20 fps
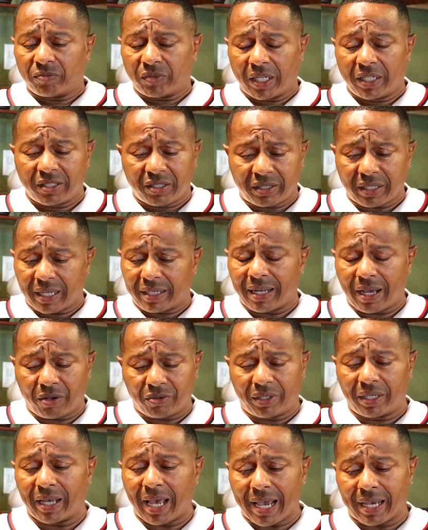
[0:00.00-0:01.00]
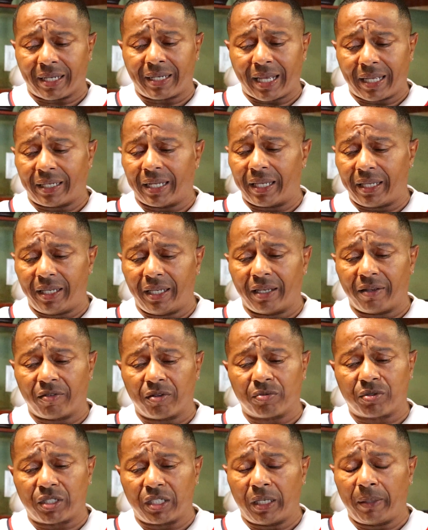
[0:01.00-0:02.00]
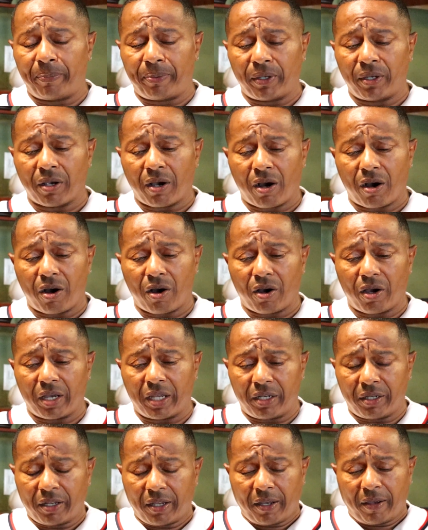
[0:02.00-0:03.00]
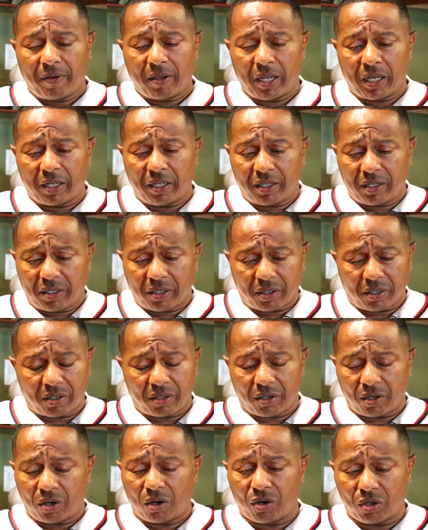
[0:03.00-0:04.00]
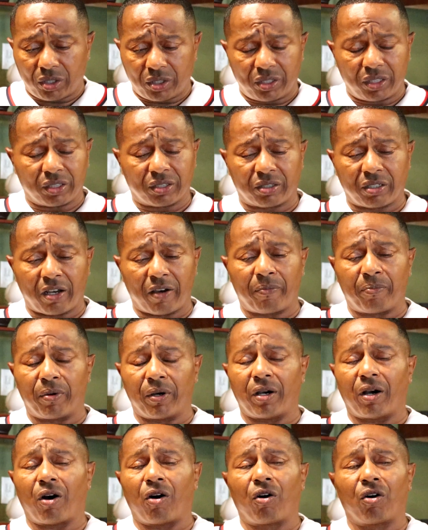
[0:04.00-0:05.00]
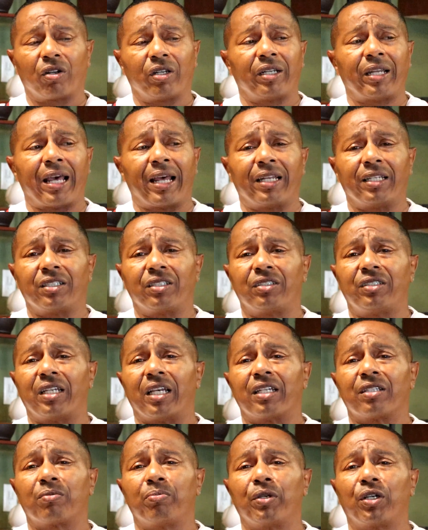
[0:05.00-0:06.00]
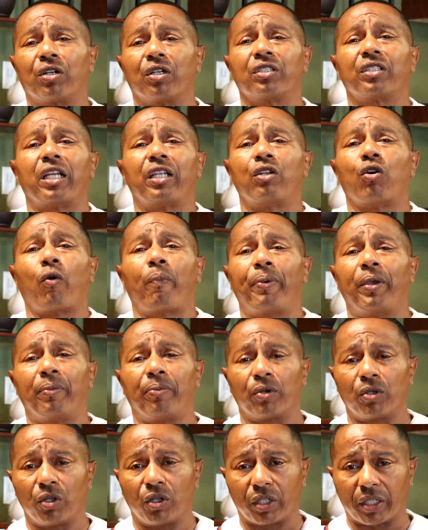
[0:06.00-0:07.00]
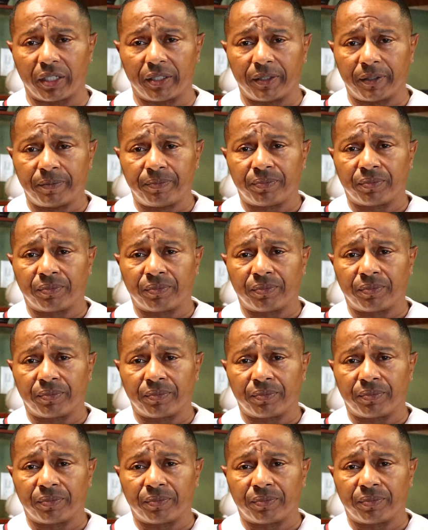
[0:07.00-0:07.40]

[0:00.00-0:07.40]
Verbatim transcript: they sitting out there acting like they giving them CPR and and, and uh, all of this stuff, but all of that is just because they know people looking.